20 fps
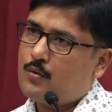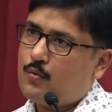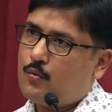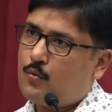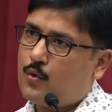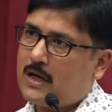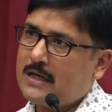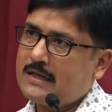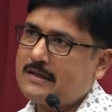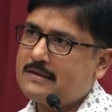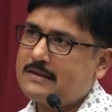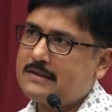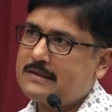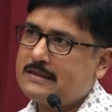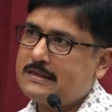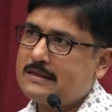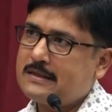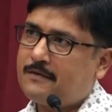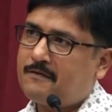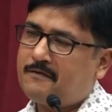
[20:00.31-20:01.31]
what,
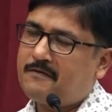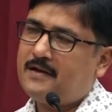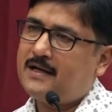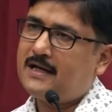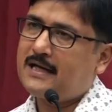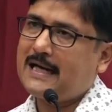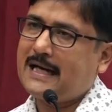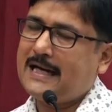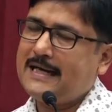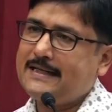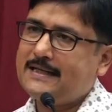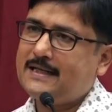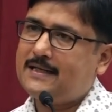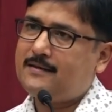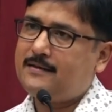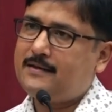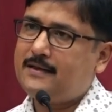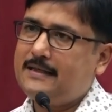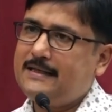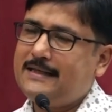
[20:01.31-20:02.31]
where I can
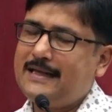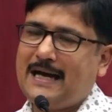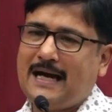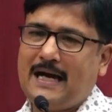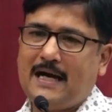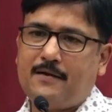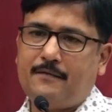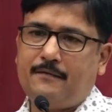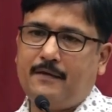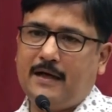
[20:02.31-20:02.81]
really add